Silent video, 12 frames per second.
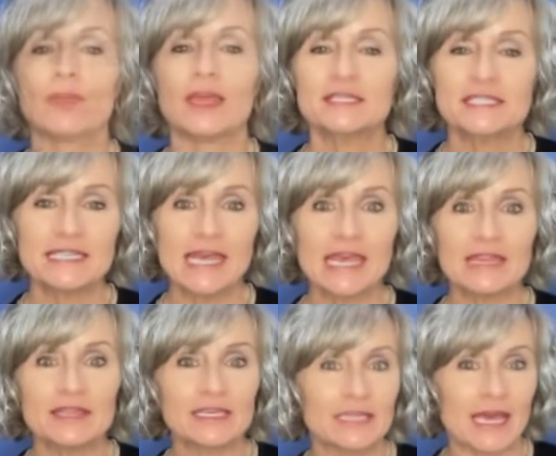Today in
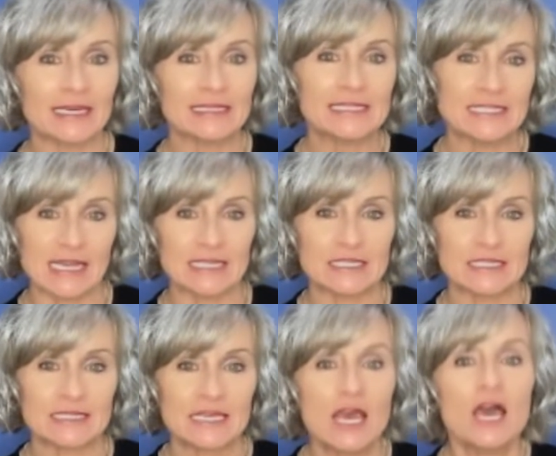the United
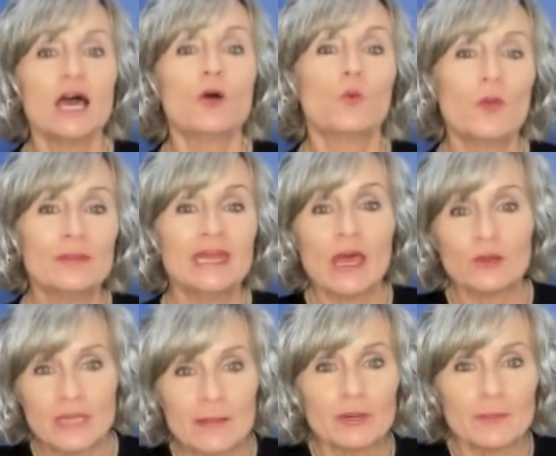States, women
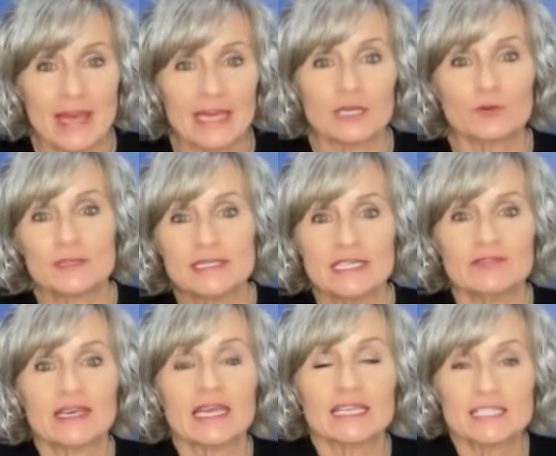outnumber men in
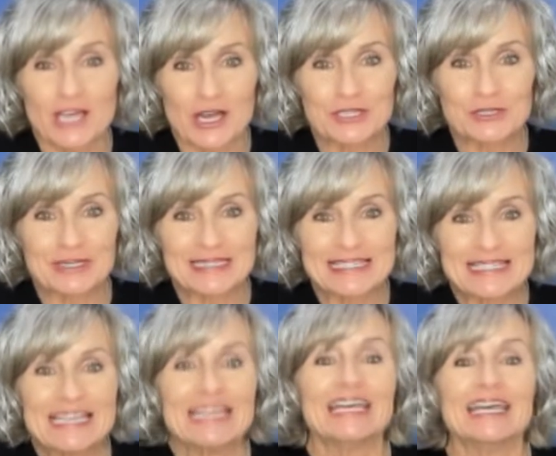receiving doctorates.
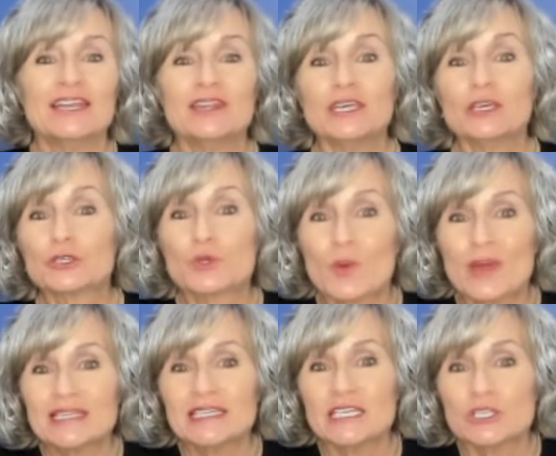In the year
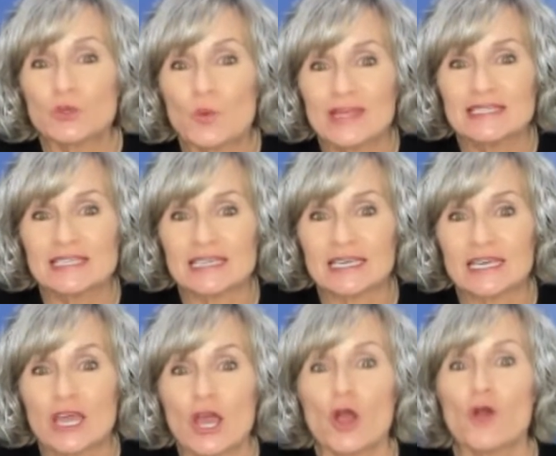2020,
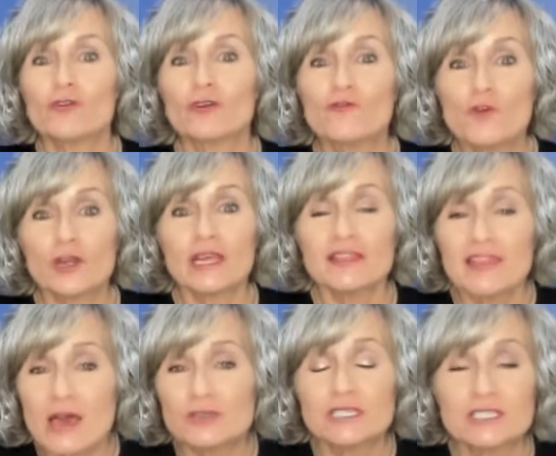over
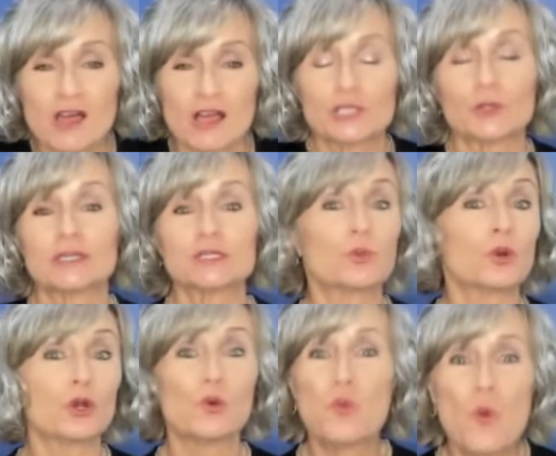40,000 doctorates were
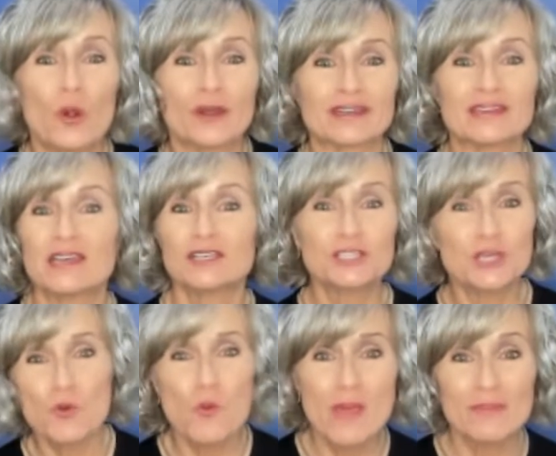awarded to
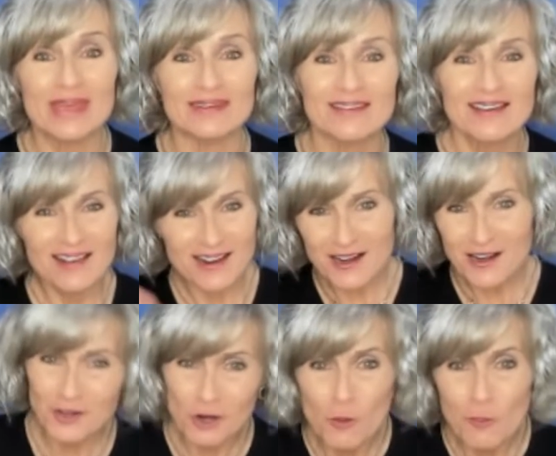women.
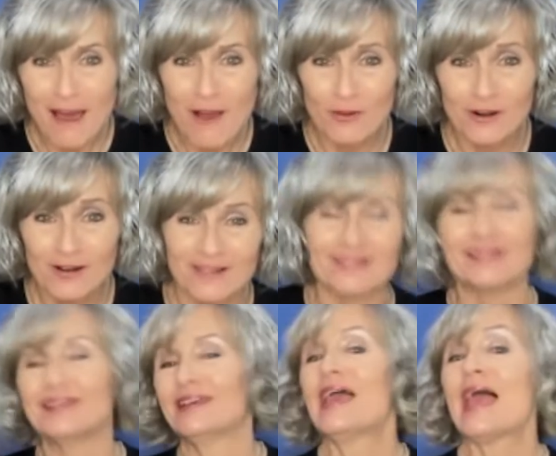Go power!
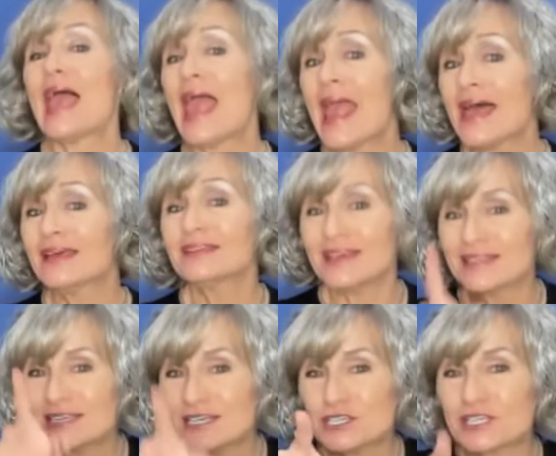And
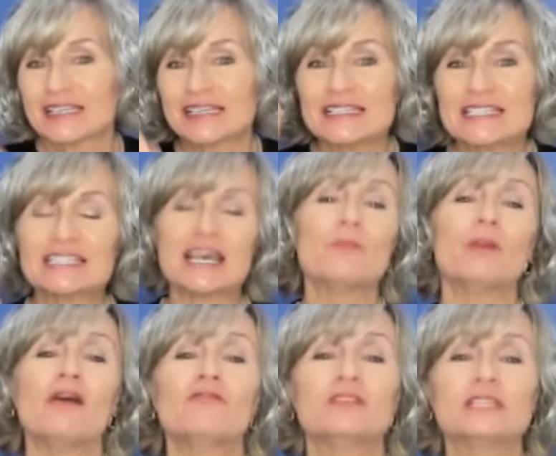additionally, some
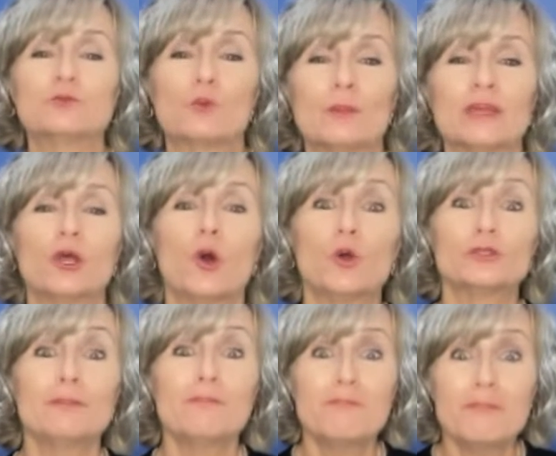of these women
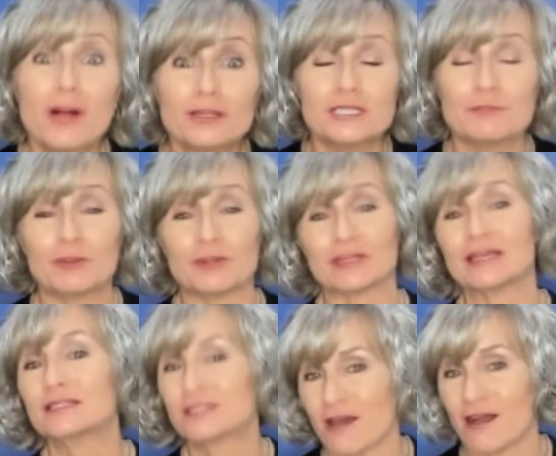hold multiple
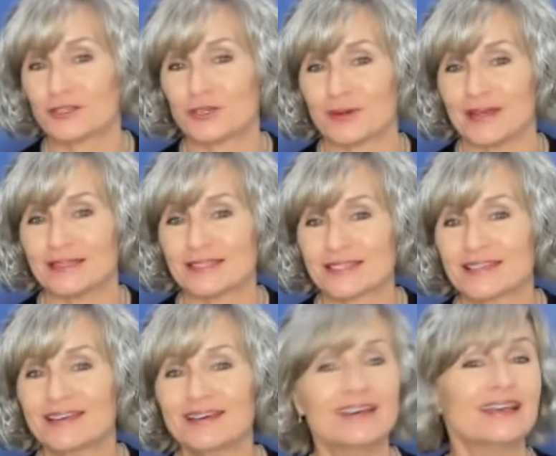doctorates.
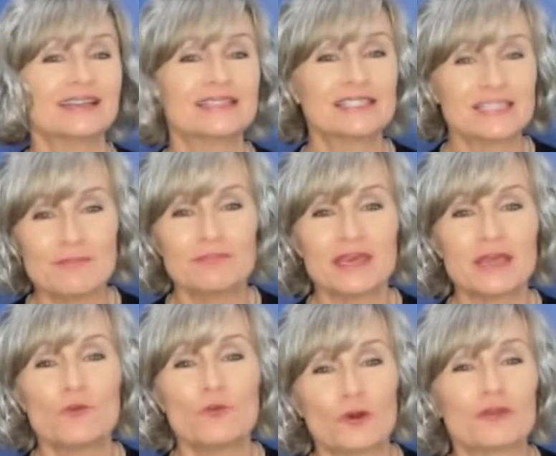It's
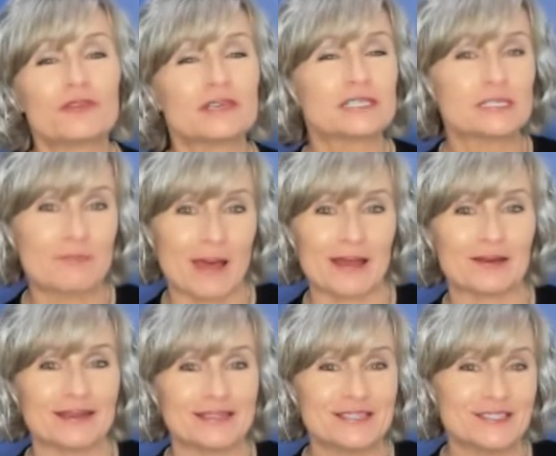something worth
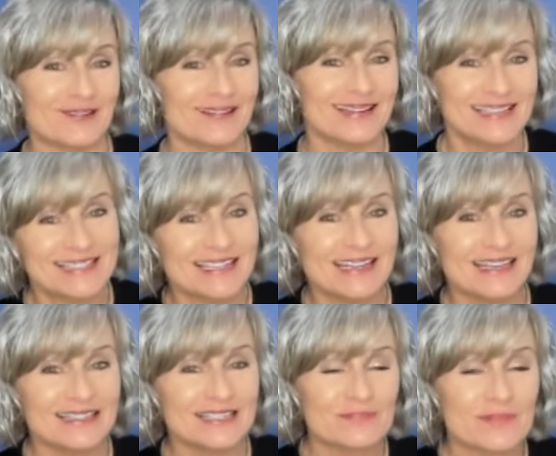aspiring to, isn't
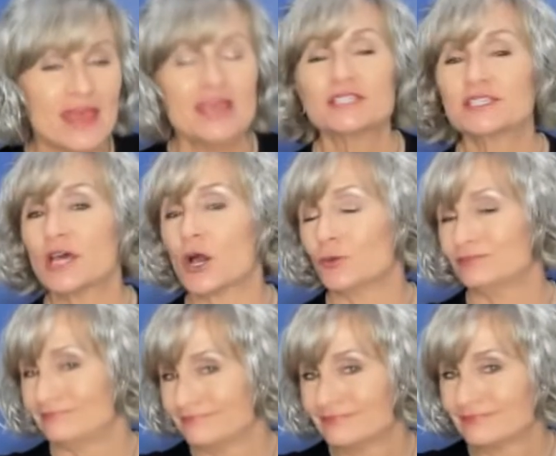it? So,
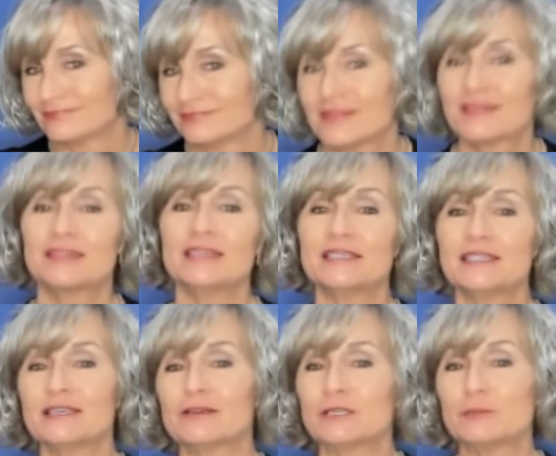this
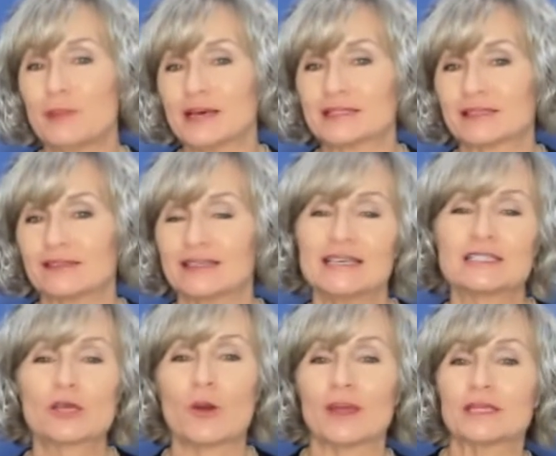year's puzzle is
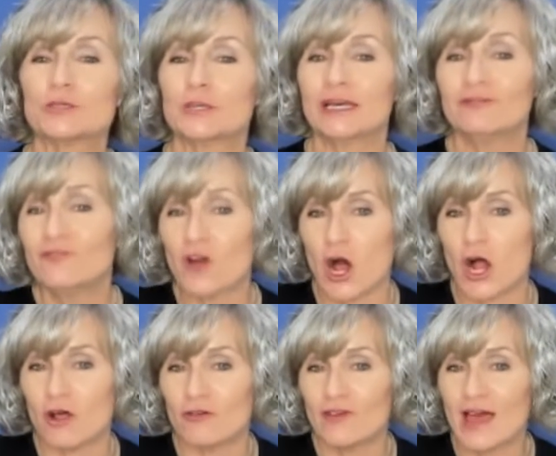going to
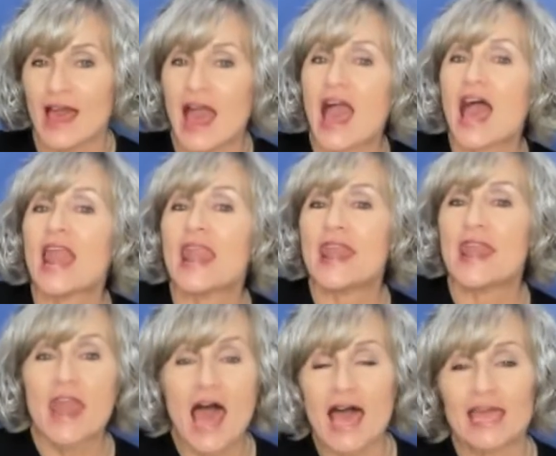involve
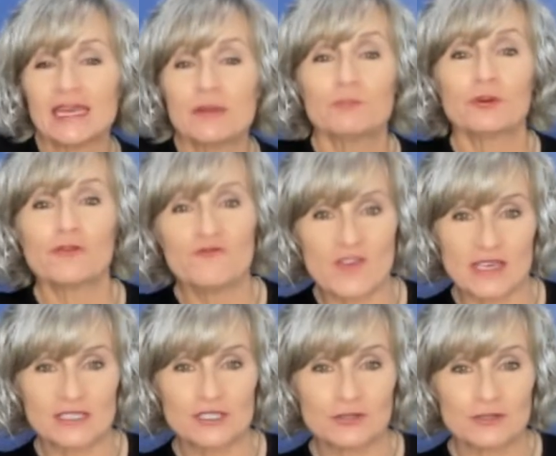9
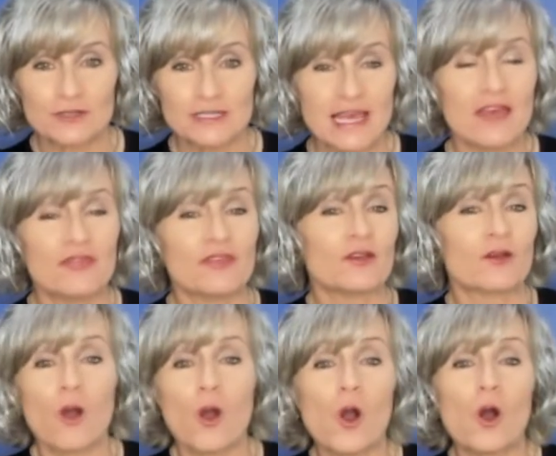professors, and they're
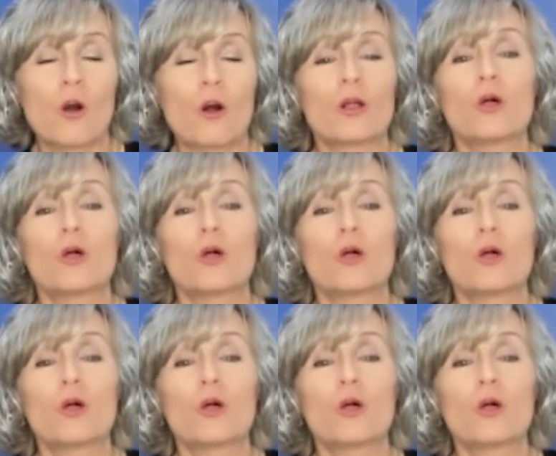all